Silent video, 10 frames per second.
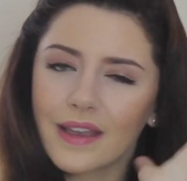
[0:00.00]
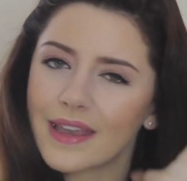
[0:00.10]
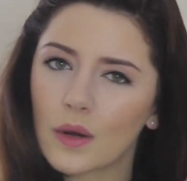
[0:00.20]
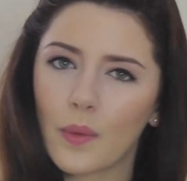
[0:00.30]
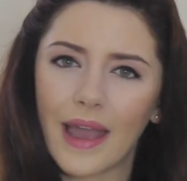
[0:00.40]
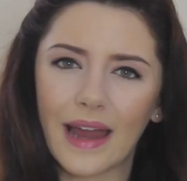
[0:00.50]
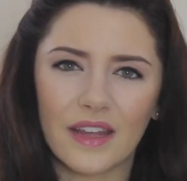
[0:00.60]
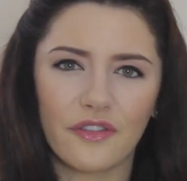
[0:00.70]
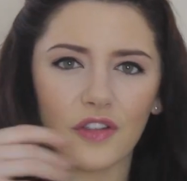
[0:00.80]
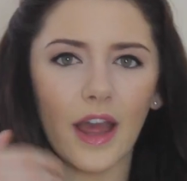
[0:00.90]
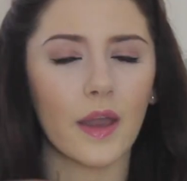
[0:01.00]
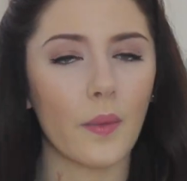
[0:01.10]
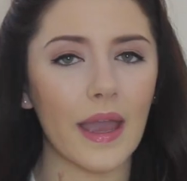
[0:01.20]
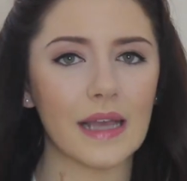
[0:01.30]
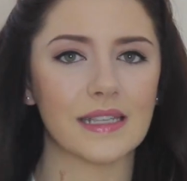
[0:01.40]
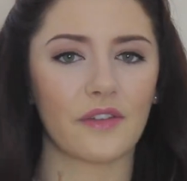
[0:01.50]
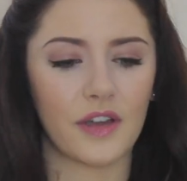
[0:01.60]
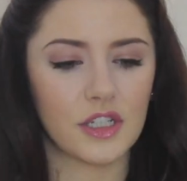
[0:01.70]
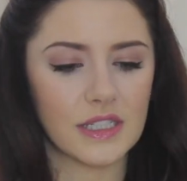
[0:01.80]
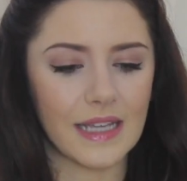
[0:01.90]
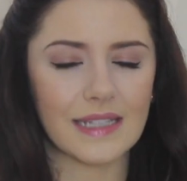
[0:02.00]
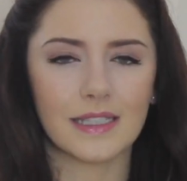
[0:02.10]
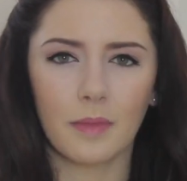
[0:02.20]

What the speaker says: get away any flyaways if I just get